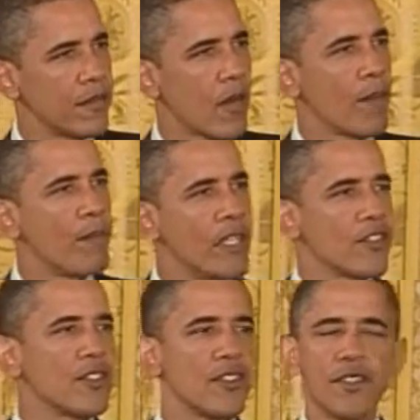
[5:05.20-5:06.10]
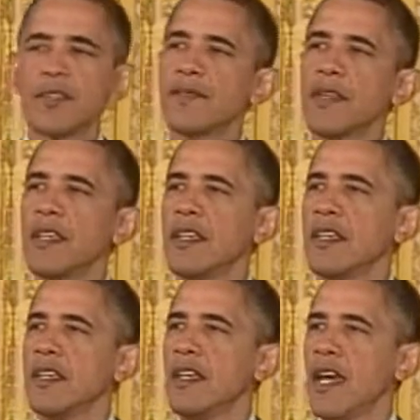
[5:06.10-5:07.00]
our businesses,
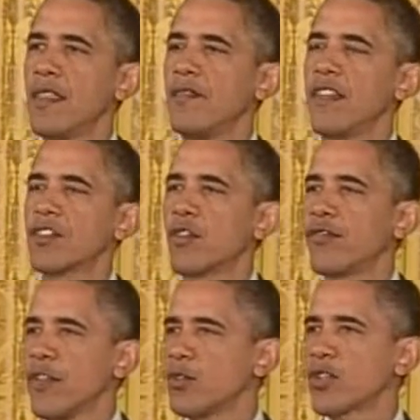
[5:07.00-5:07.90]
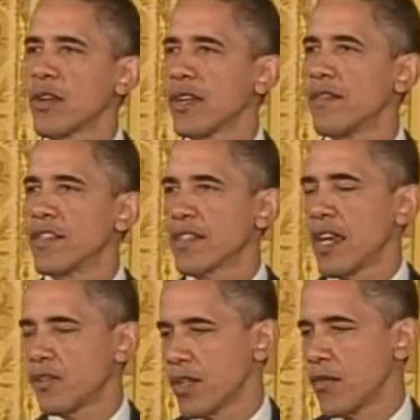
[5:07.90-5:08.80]
and the fiscal future of this
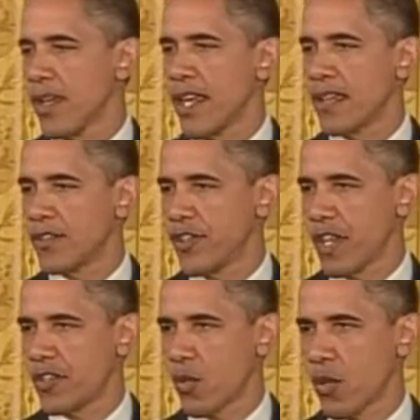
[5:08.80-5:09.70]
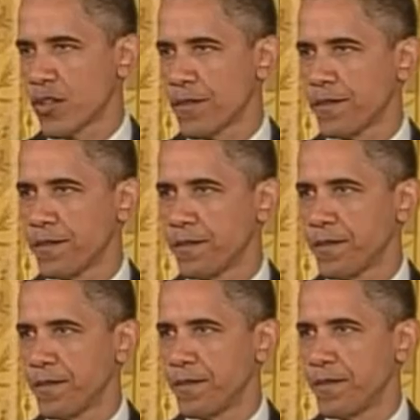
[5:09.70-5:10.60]
country, we had to change course.
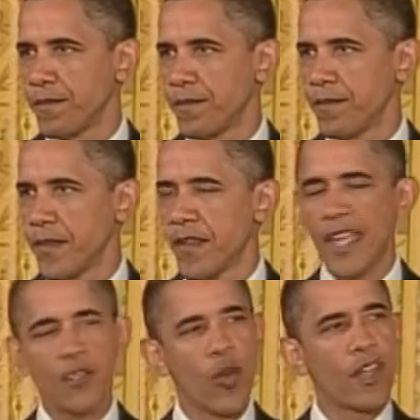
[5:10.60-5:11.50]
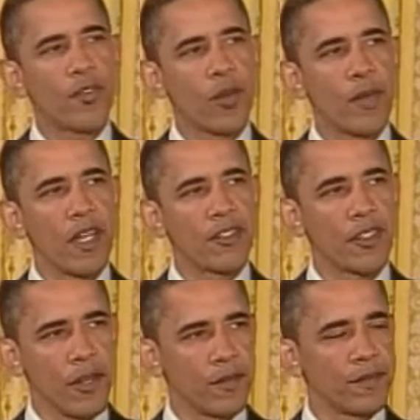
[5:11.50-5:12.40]
And that's why 3 months
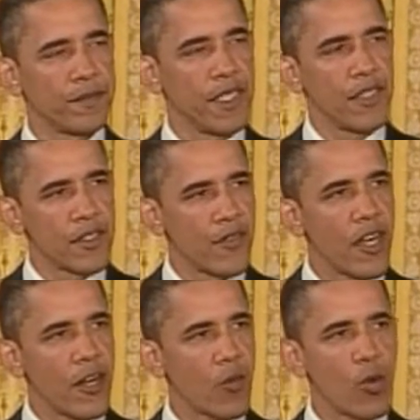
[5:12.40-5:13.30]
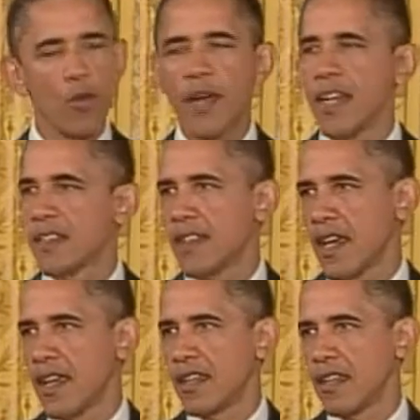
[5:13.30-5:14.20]
ago, in this very room, I
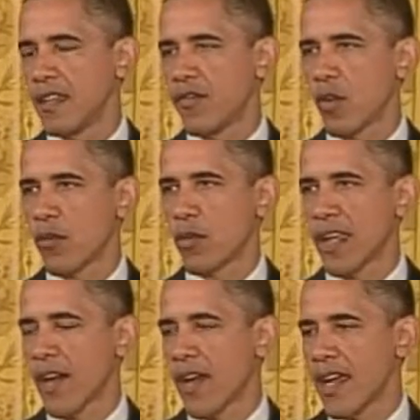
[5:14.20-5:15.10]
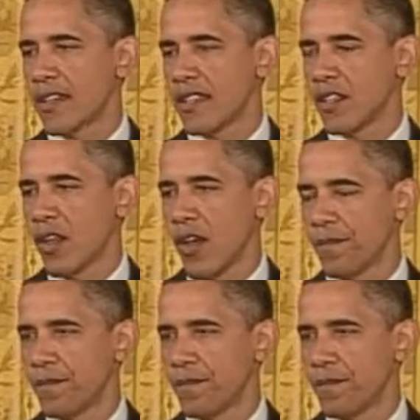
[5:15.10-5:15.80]
signed the Affordable Care Act into law.